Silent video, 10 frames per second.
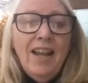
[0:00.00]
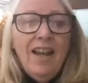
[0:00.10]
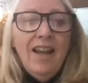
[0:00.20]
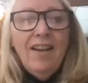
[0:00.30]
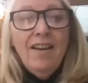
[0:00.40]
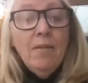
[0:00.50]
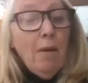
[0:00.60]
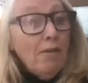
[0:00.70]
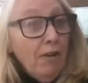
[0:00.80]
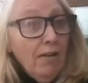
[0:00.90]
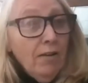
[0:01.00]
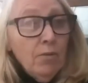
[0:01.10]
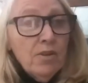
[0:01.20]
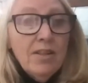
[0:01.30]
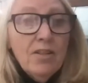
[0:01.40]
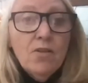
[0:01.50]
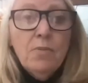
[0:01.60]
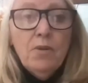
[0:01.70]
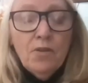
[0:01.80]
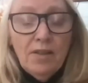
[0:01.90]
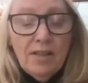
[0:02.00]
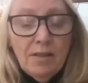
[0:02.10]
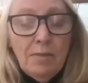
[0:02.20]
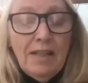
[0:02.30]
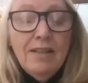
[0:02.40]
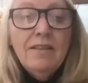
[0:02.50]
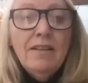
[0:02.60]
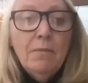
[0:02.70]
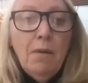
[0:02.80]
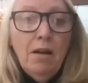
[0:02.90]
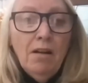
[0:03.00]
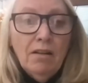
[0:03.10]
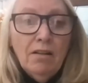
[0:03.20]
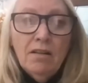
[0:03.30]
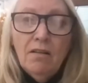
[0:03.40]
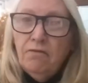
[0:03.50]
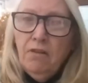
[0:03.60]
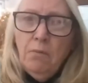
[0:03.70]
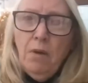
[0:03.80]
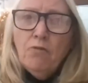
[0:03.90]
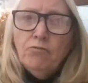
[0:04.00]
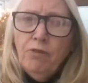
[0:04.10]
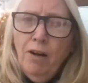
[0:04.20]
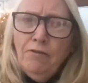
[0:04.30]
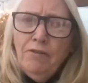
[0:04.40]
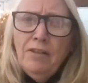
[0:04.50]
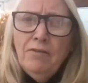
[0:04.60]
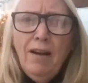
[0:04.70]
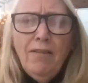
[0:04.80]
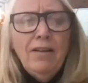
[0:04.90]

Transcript: Uh, my father was into spiritualism in Denmark from roughly around